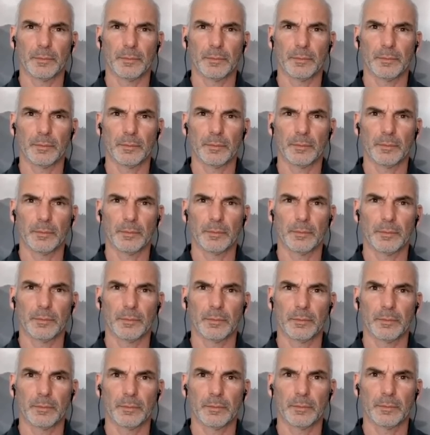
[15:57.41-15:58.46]

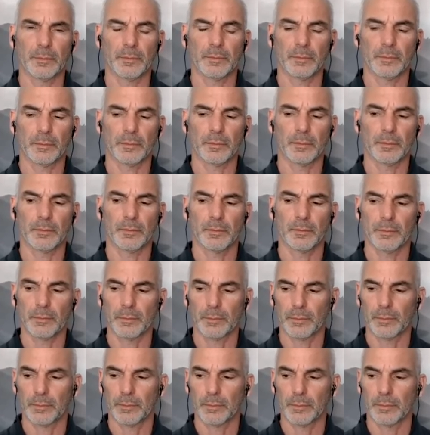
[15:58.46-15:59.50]

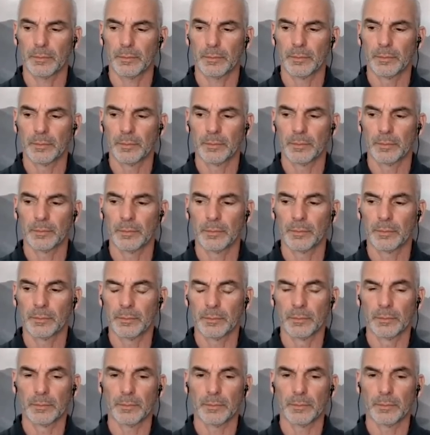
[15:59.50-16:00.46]
The person shown says nothing.